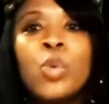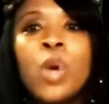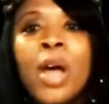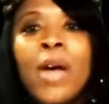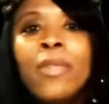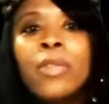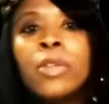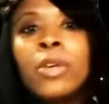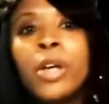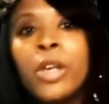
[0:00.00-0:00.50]

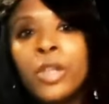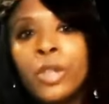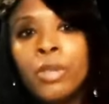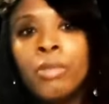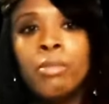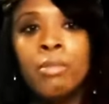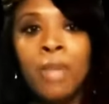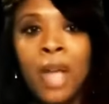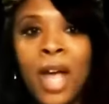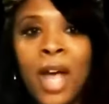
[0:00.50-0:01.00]
traveler in
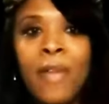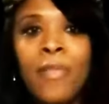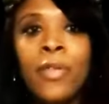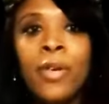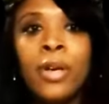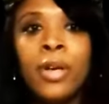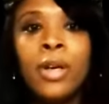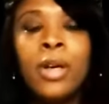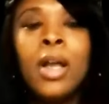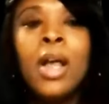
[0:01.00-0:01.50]

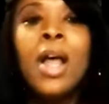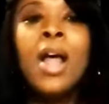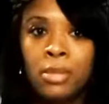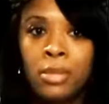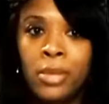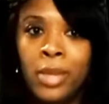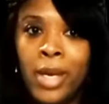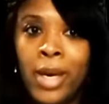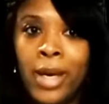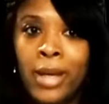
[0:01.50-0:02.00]
Africa.
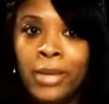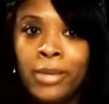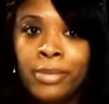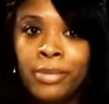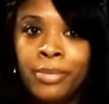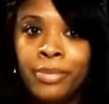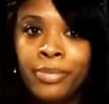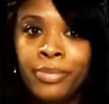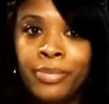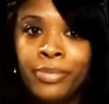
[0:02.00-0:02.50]
Yeah.
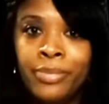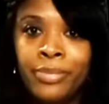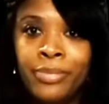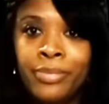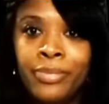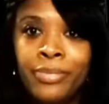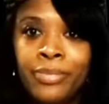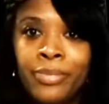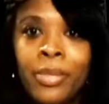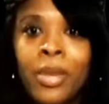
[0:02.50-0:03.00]
Mm
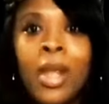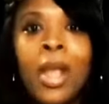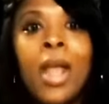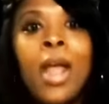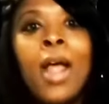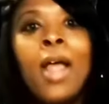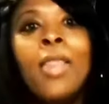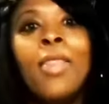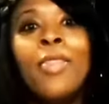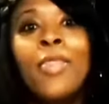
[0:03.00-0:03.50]
-hmm.
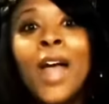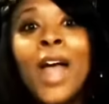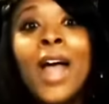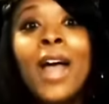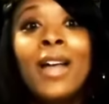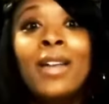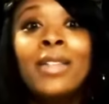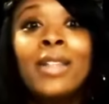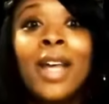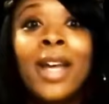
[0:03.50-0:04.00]

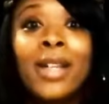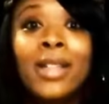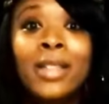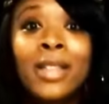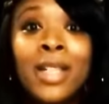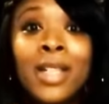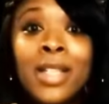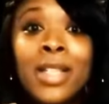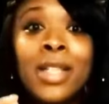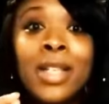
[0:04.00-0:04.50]
That, and
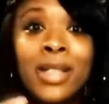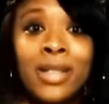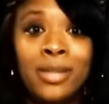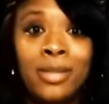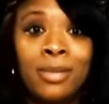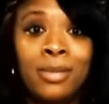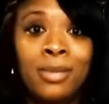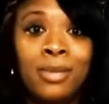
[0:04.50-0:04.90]
listen,